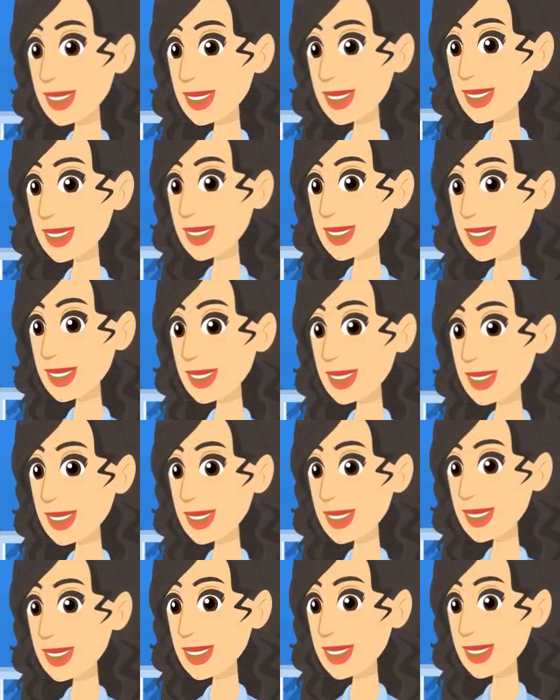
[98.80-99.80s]
tense is
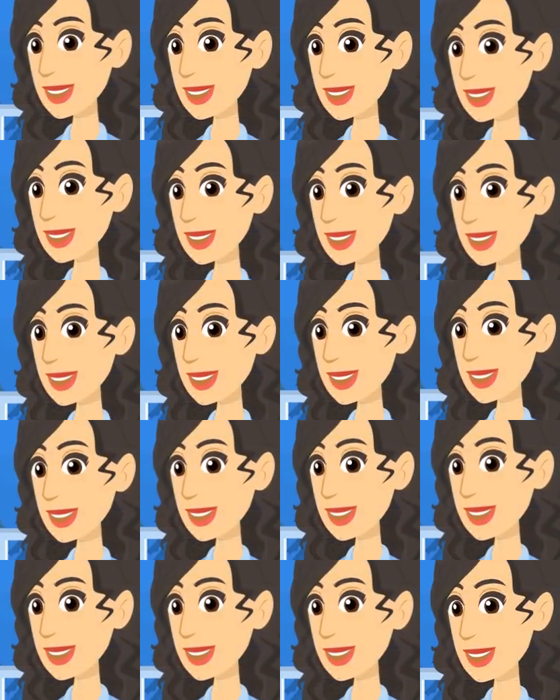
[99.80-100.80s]
formed using will or going
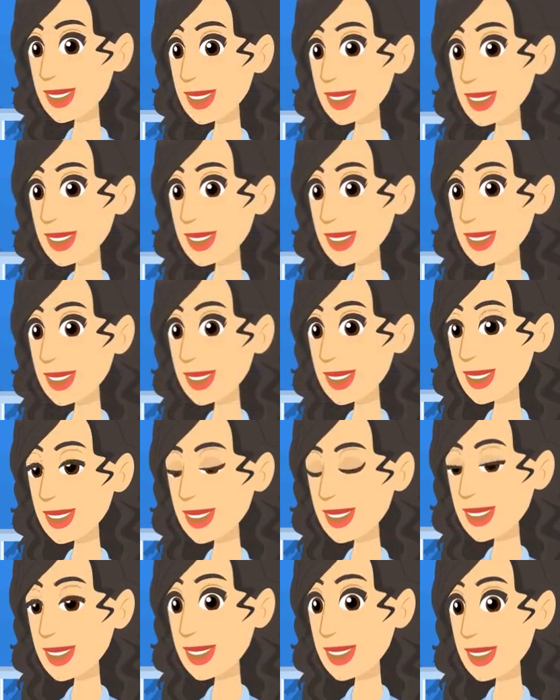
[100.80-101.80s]
to plus the base form
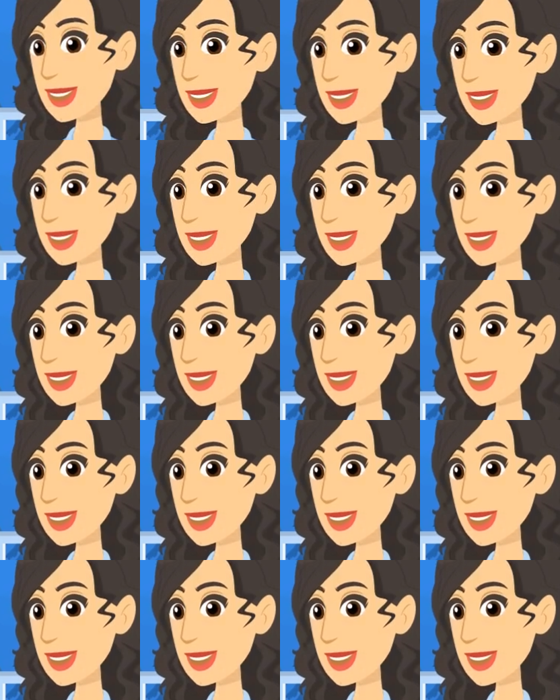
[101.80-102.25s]
of the verb.